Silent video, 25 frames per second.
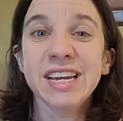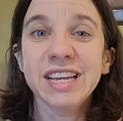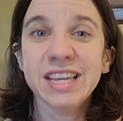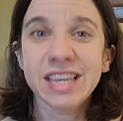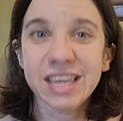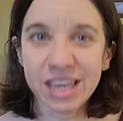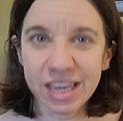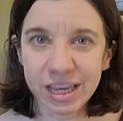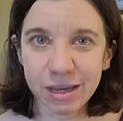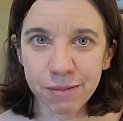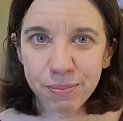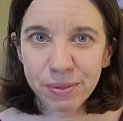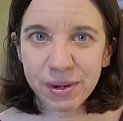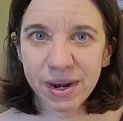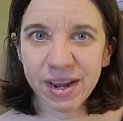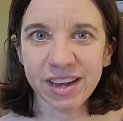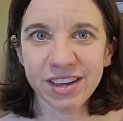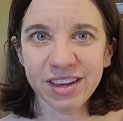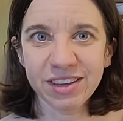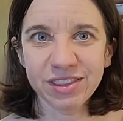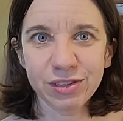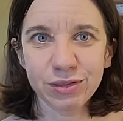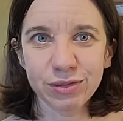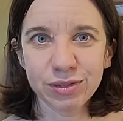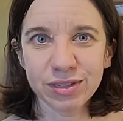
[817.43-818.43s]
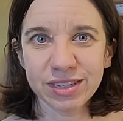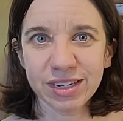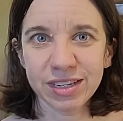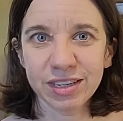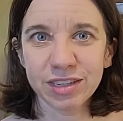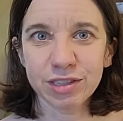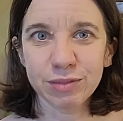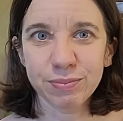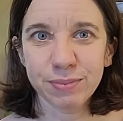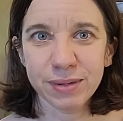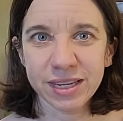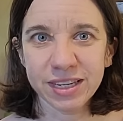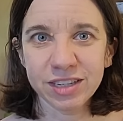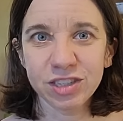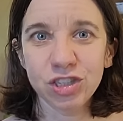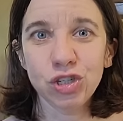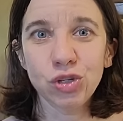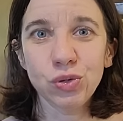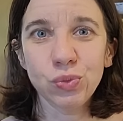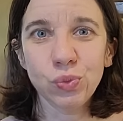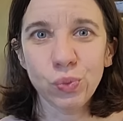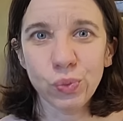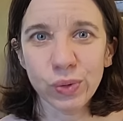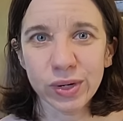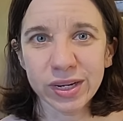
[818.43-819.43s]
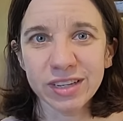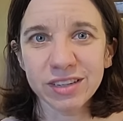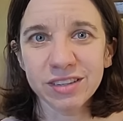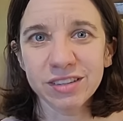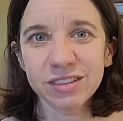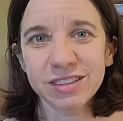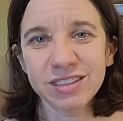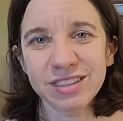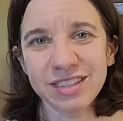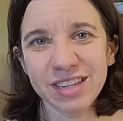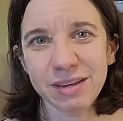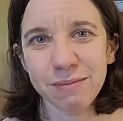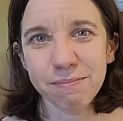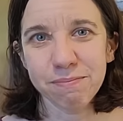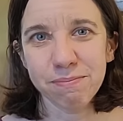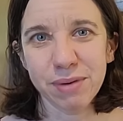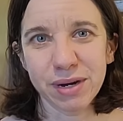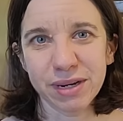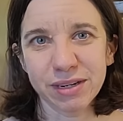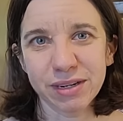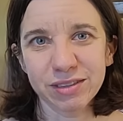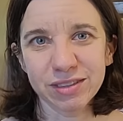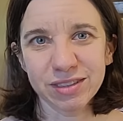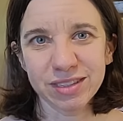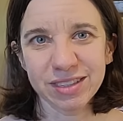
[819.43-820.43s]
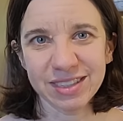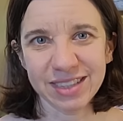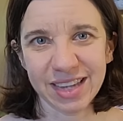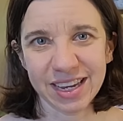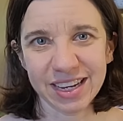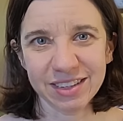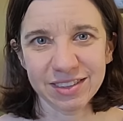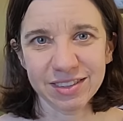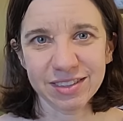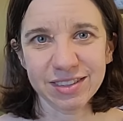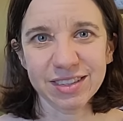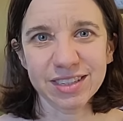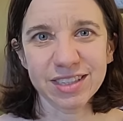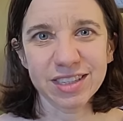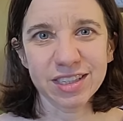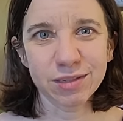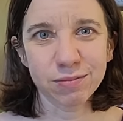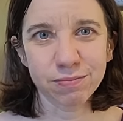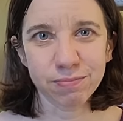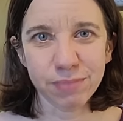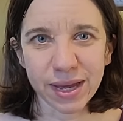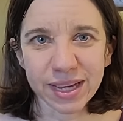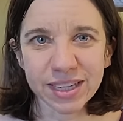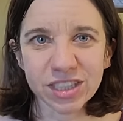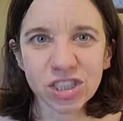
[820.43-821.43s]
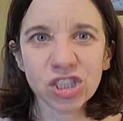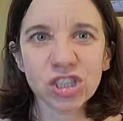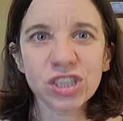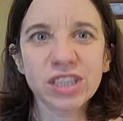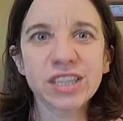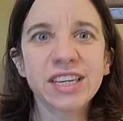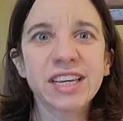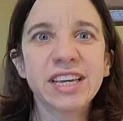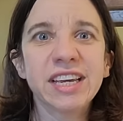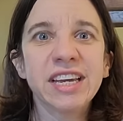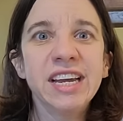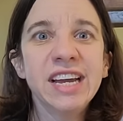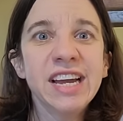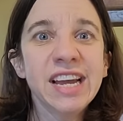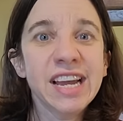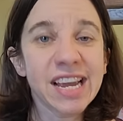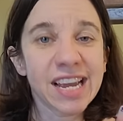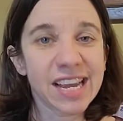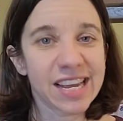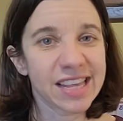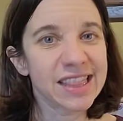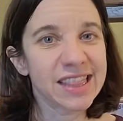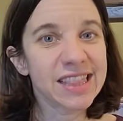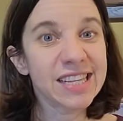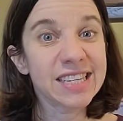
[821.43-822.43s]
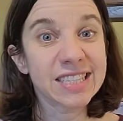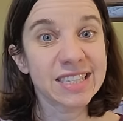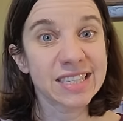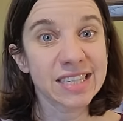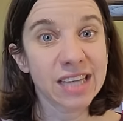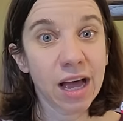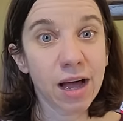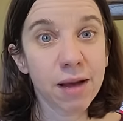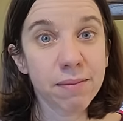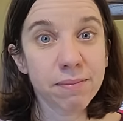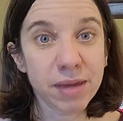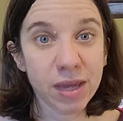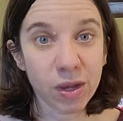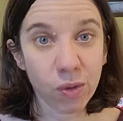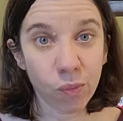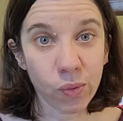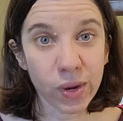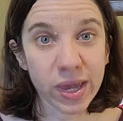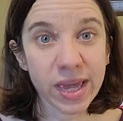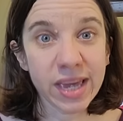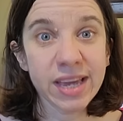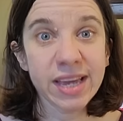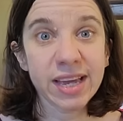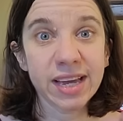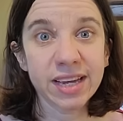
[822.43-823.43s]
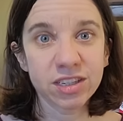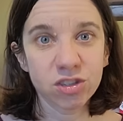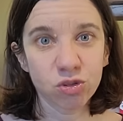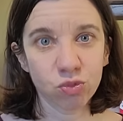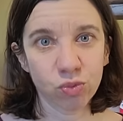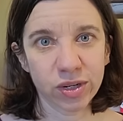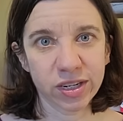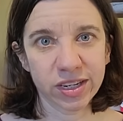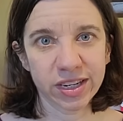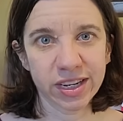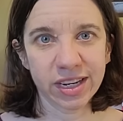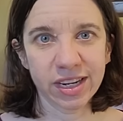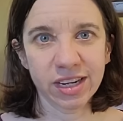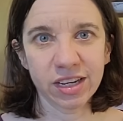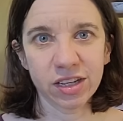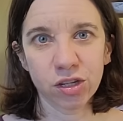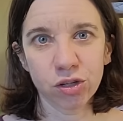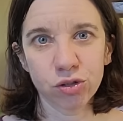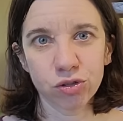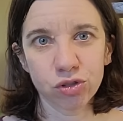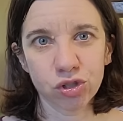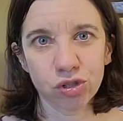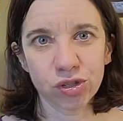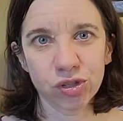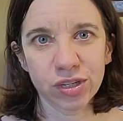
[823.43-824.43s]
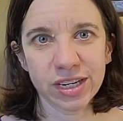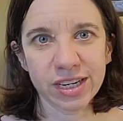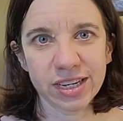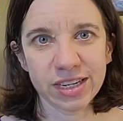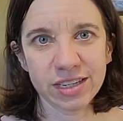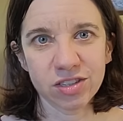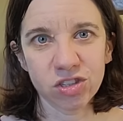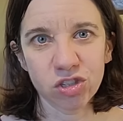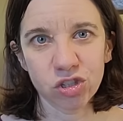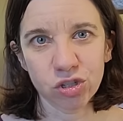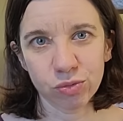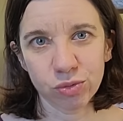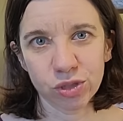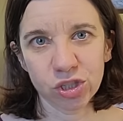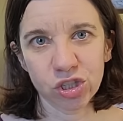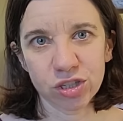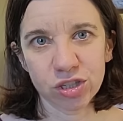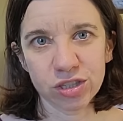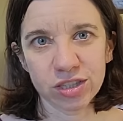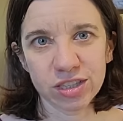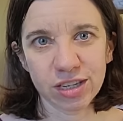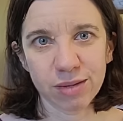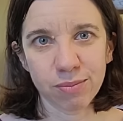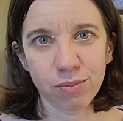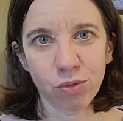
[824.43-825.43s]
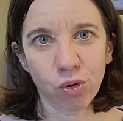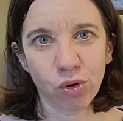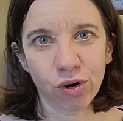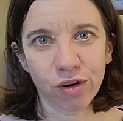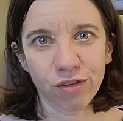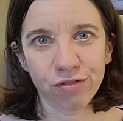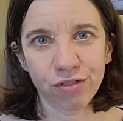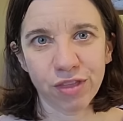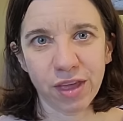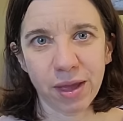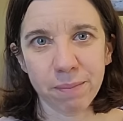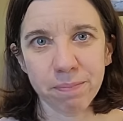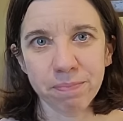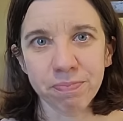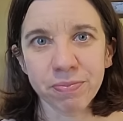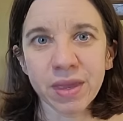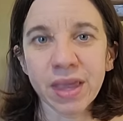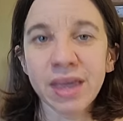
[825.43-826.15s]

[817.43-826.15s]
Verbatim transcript: keep an eye on those sales because you will see butter sales, especially in this coming week as we are getting closer to Easter. We should see more of them.